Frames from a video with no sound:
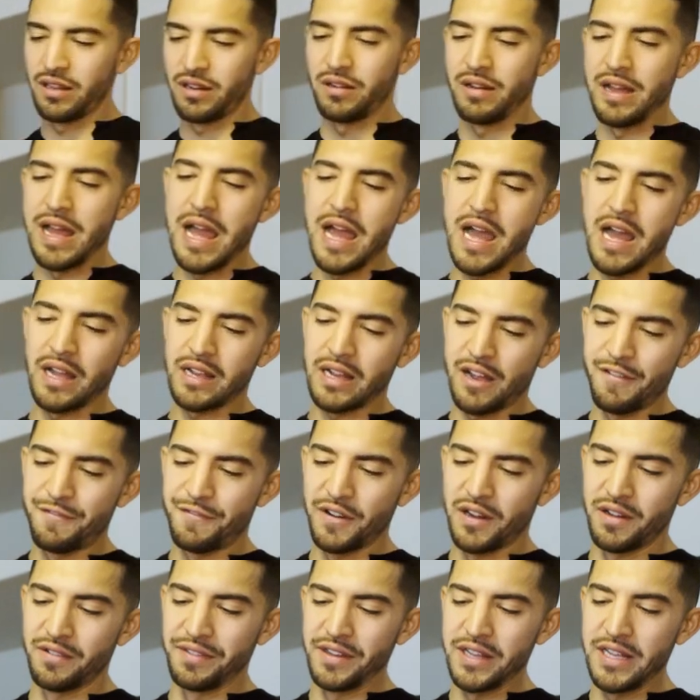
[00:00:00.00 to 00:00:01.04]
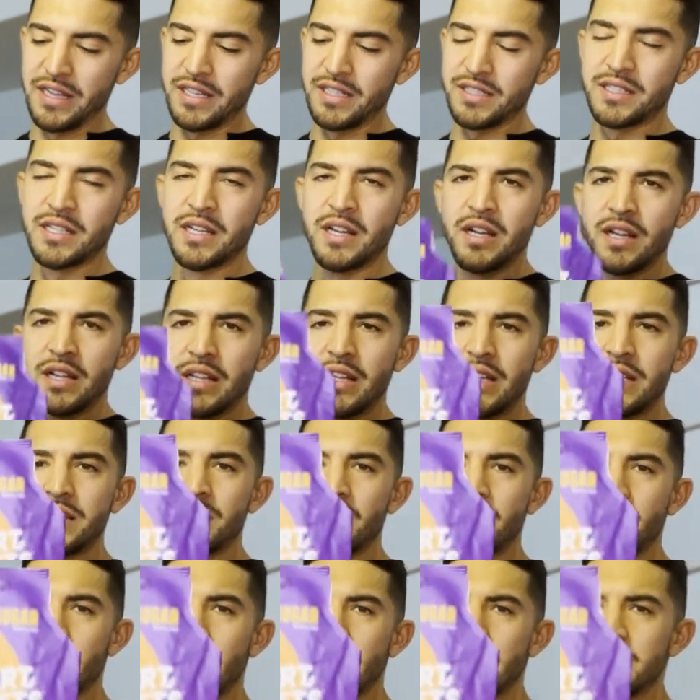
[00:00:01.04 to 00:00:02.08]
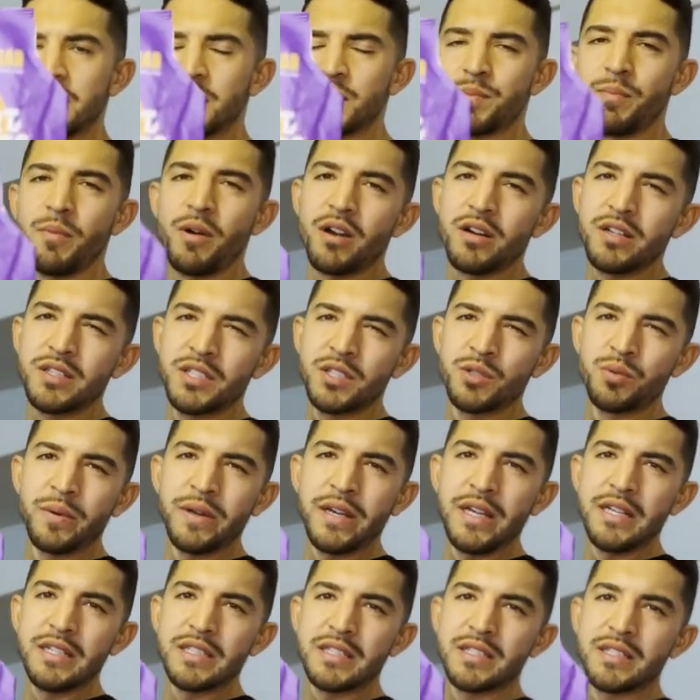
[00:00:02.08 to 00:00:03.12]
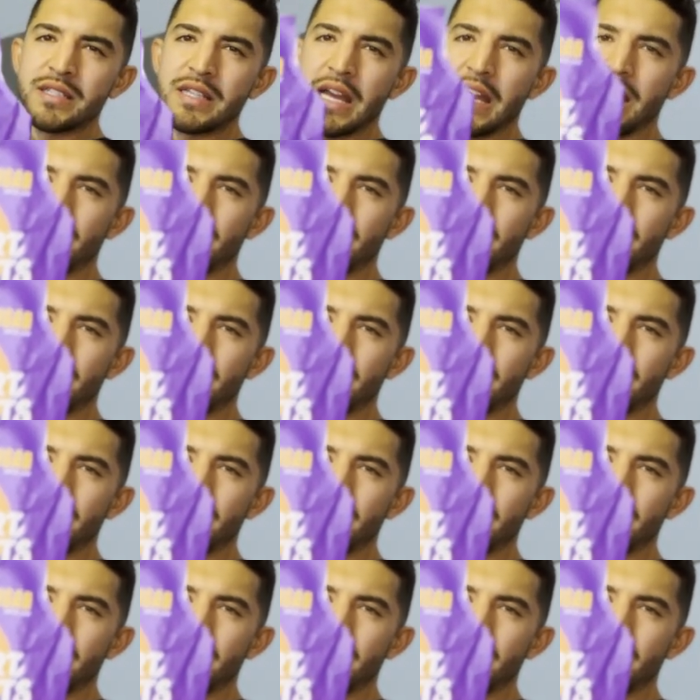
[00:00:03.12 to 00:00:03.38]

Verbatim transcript: little hack. I found these. These are uh, smart sweets. They